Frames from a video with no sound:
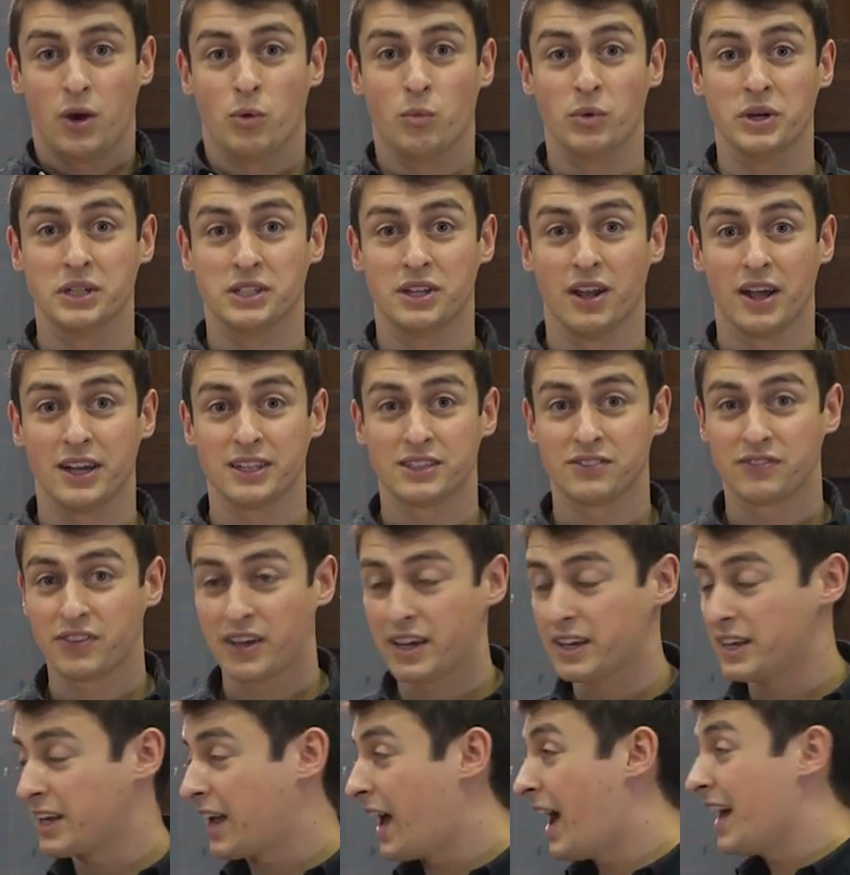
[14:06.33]
We'd like to
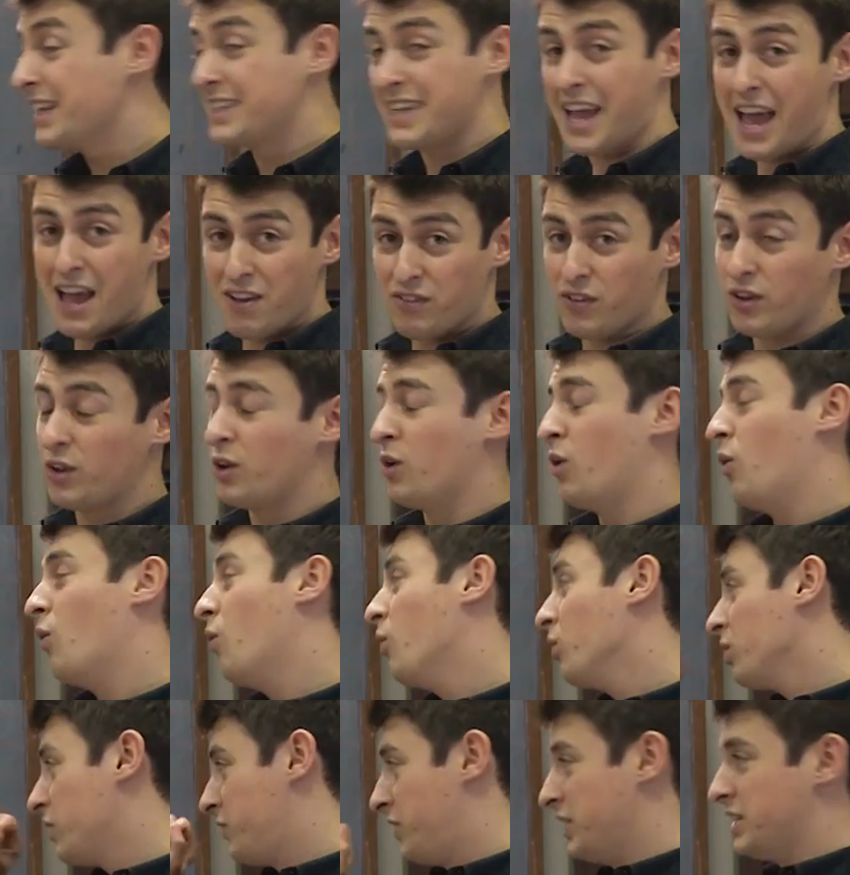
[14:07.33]
thank, as ever,
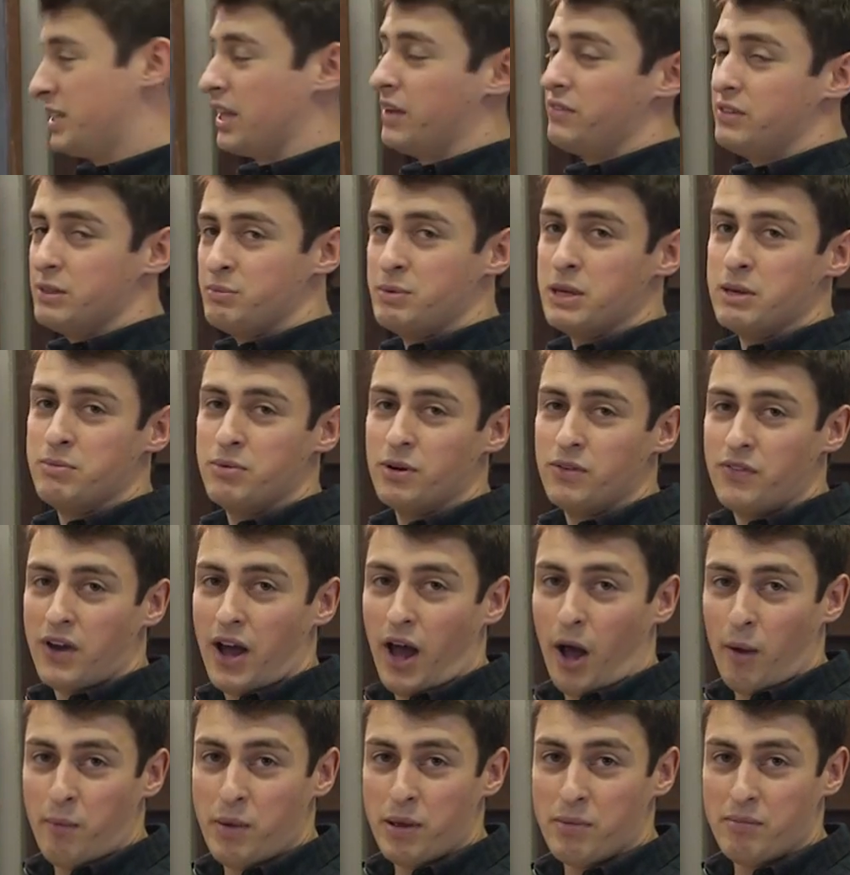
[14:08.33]
all of these lovely people for
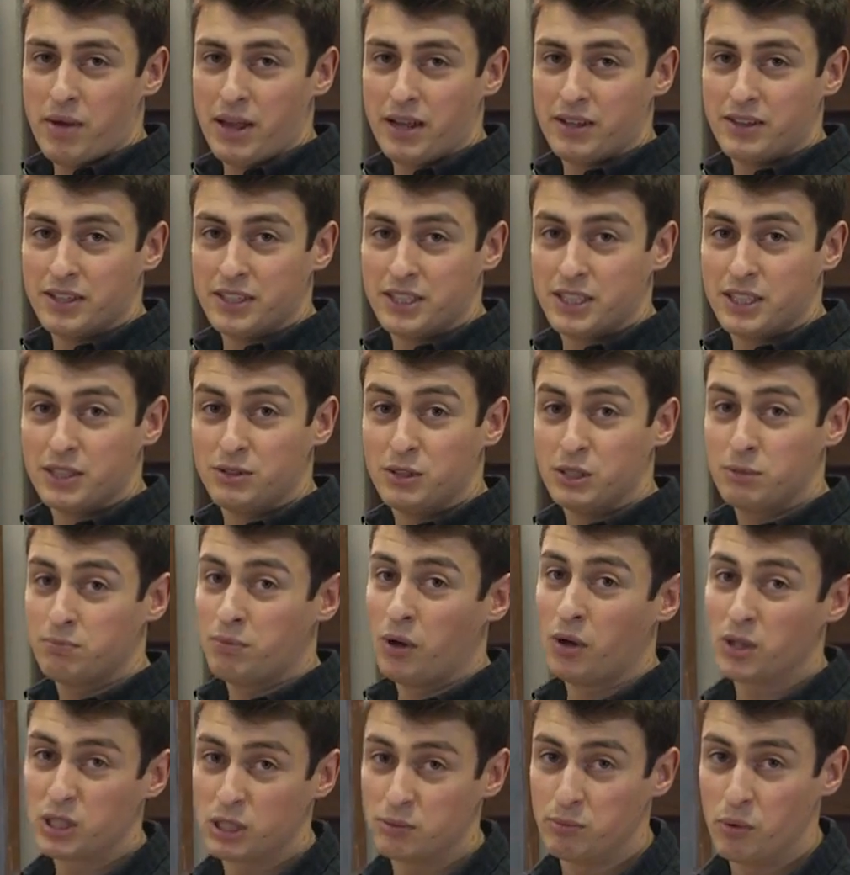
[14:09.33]
helping make this series
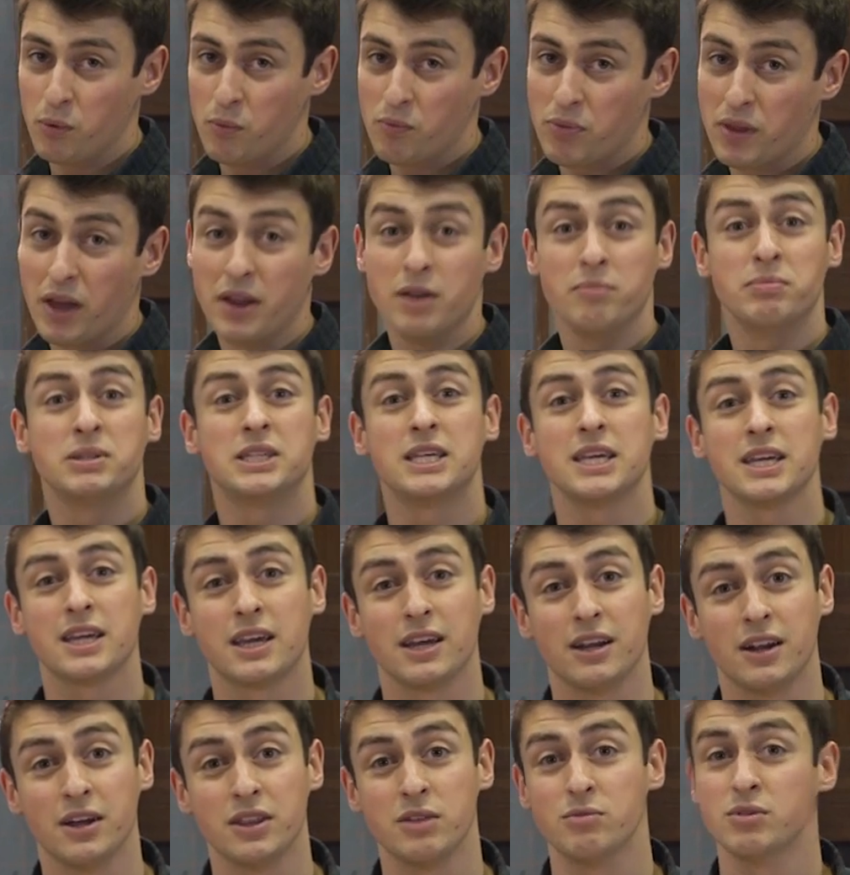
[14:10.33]
possible, and in
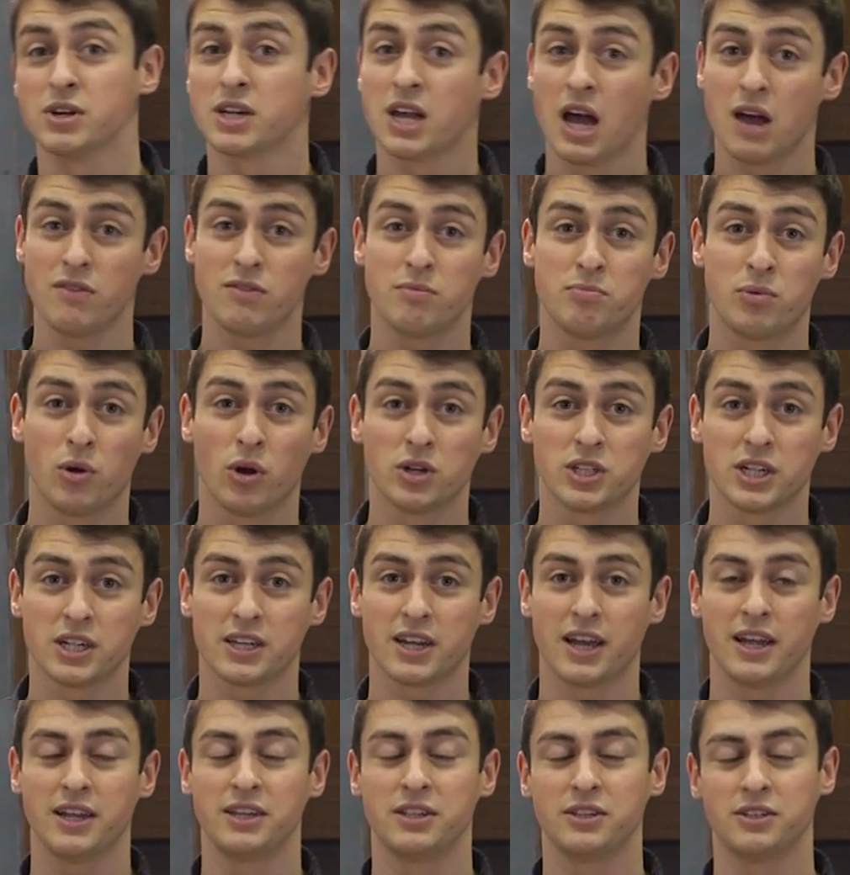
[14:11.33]
particular, the Recover Project
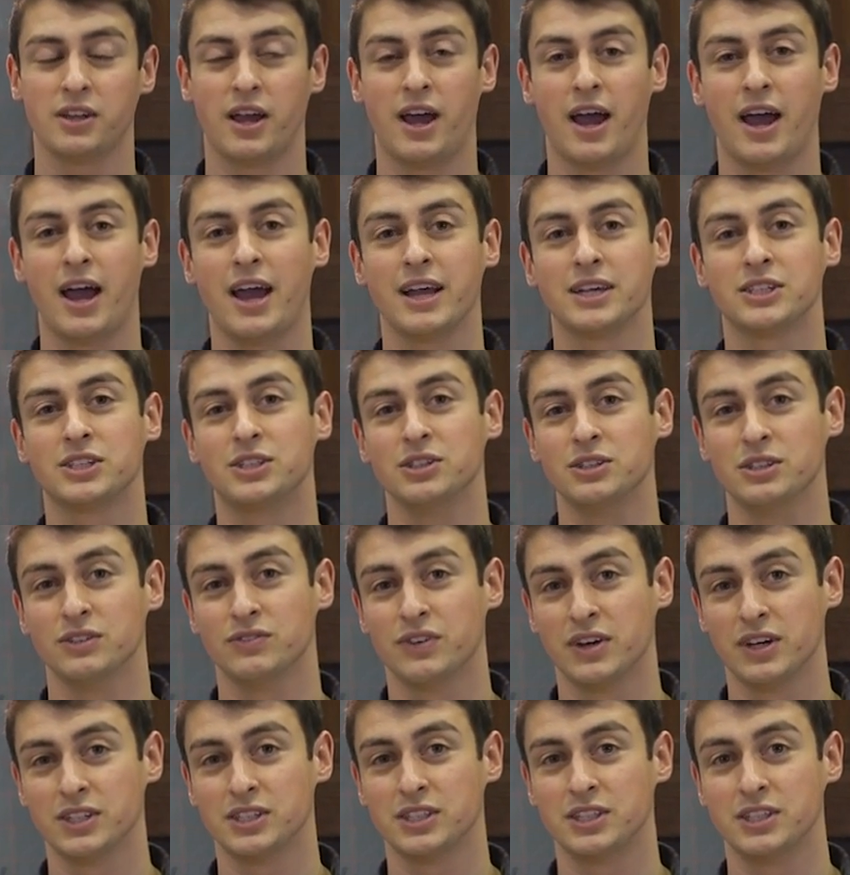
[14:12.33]
at Exeter
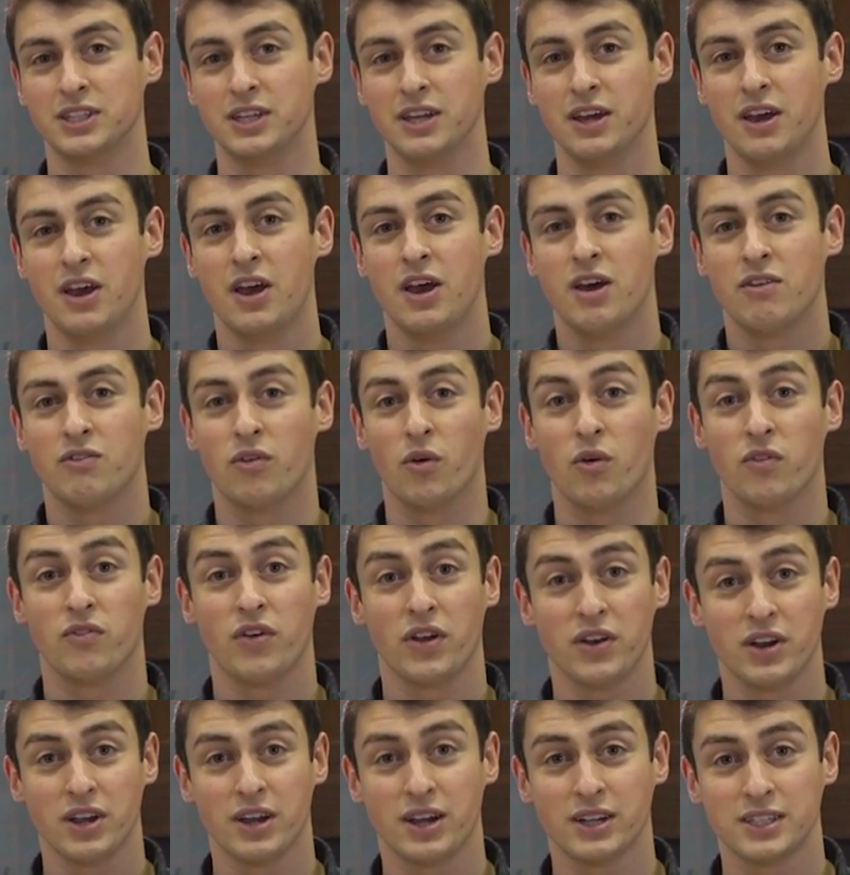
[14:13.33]
University for
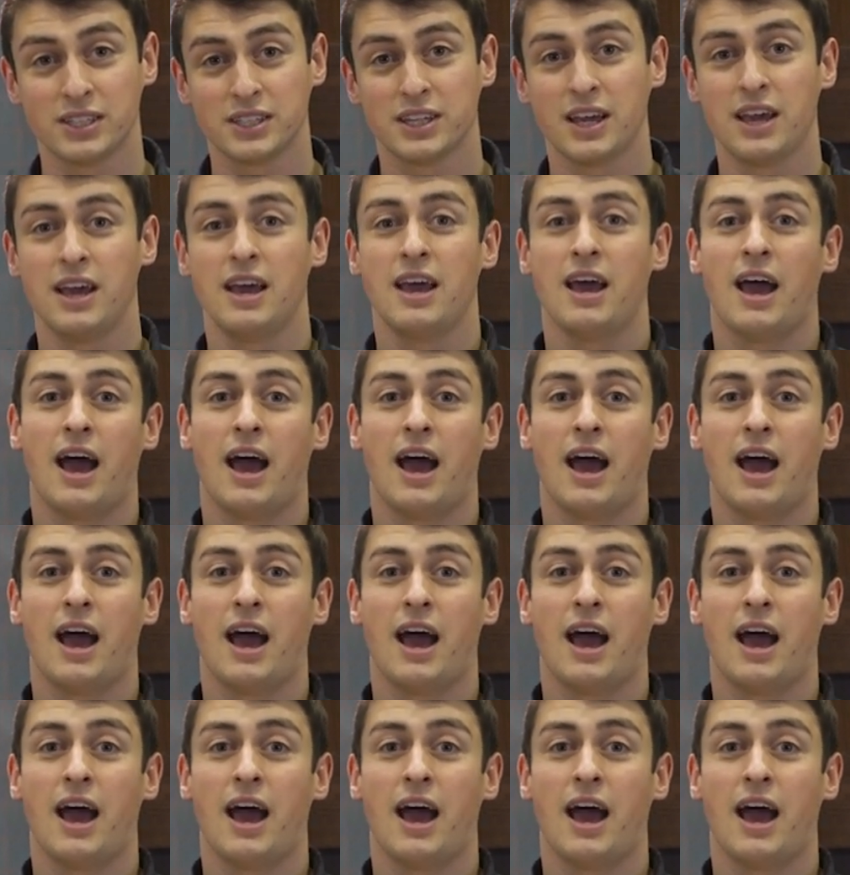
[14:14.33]
funding us,